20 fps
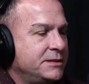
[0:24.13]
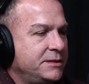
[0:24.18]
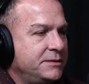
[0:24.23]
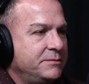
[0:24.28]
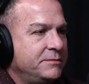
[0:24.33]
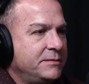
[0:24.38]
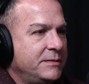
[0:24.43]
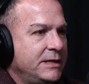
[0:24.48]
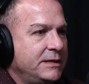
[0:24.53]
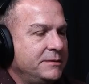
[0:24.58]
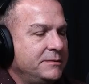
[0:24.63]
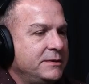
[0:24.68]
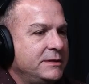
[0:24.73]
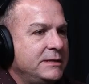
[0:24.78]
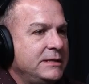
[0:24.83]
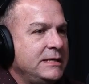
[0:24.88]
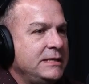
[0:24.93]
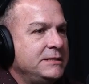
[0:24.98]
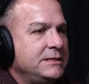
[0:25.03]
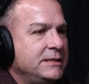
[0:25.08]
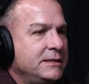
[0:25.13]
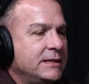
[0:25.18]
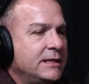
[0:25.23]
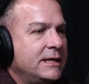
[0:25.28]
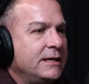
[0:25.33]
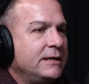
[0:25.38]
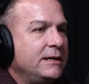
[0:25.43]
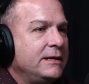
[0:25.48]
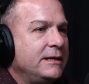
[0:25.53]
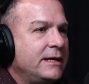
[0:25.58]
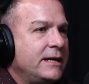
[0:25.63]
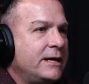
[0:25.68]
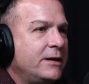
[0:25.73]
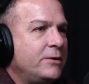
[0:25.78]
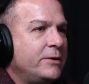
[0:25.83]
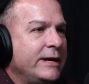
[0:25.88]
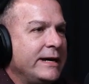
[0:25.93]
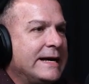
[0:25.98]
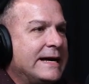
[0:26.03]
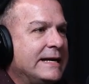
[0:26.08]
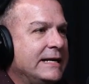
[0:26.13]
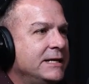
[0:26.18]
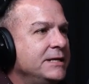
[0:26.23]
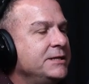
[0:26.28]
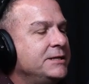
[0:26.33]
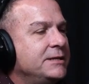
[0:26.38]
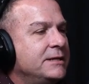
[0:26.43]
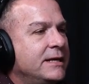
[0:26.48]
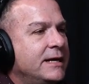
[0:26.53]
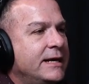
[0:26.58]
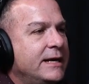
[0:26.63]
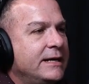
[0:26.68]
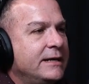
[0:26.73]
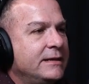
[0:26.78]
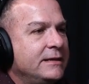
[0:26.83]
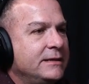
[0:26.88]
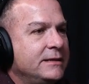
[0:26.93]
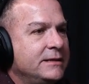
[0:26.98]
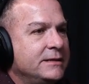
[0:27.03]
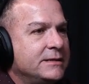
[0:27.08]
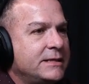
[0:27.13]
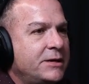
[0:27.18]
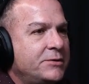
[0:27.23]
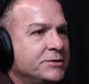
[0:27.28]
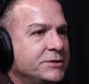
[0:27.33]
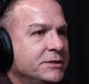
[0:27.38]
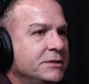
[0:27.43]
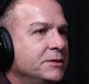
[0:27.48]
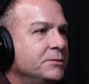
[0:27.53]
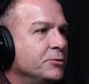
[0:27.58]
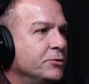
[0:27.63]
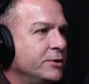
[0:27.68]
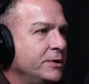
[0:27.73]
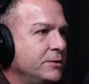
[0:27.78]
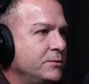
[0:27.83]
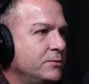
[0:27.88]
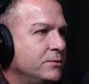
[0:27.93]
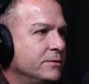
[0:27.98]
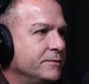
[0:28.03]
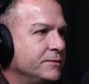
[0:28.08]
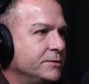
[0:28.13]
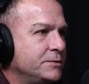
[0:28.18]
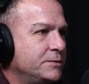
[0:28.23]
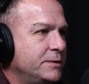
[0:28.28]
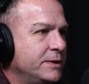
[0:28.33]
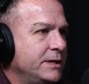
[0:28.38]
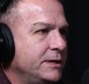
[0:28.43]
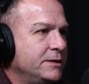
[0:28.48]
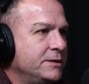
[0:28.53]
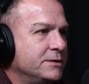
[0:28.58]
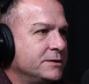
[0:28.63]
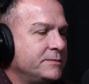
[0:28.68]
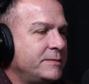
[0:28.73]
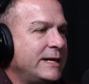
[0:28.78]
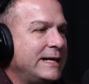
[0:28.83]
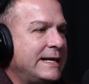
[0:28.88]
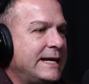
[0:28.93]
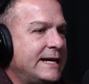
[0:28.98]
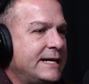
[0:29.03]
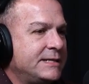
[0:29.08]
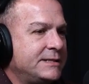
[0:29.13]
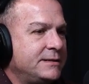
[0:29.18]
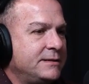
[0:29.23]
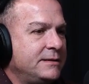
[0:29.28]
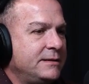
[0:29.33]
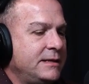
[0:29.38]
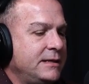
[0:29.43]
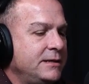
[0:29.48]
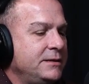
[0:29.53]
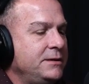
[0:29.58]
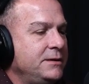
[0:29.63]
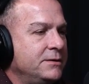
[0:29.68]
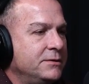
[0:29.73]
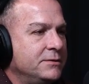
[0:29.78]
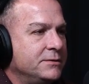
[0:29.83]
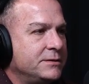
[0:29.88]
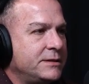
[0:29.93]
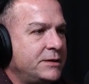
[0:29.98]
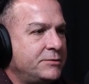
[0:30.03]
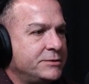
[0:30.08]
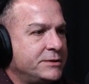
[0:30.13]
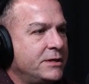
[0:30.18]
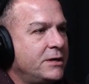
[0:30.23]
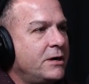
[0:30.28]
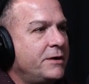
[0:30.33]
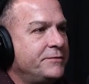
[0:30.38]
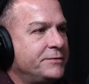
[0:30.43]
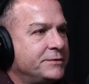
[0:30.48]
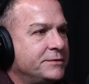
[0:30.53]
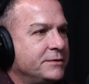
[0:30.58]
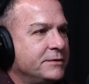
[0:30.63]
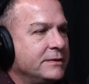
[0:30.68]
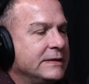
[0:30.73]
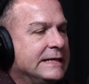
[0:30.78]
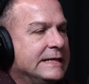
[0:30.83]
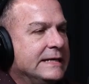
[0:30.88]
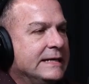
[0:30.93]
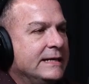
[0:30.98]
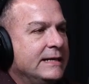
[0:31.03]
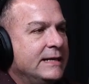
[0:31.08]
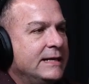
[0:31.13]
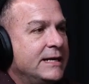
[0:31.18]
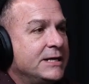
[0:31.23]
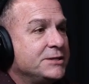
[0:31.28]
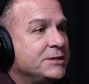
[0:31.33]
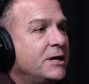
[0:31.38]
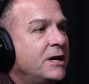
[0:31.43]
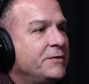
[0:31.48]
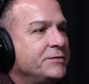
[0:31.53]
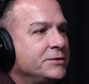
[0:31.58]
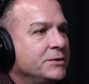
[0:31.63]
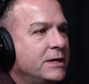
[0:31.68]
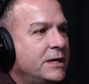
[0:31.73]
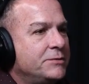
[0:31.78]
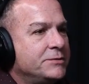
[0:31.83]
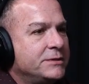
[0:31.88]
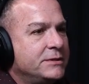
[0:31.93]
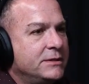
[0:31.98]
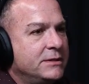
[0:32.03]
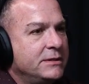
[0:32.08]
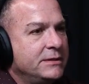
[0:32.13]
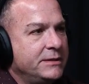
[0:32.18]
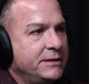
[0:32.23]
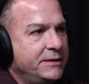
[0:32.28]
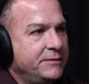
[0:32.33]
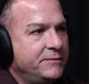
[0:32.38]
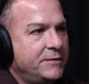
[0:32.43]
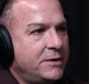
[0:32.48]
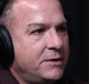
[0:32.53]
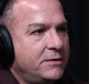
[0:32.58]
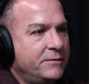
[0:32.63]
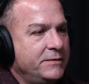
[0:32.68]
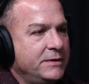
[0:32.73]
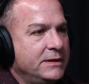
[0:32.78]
and teaching that. And how I got into that is I was in the Marine Corps for 20 years. In my last 10 years, I was an officer. And as an officer, I was involved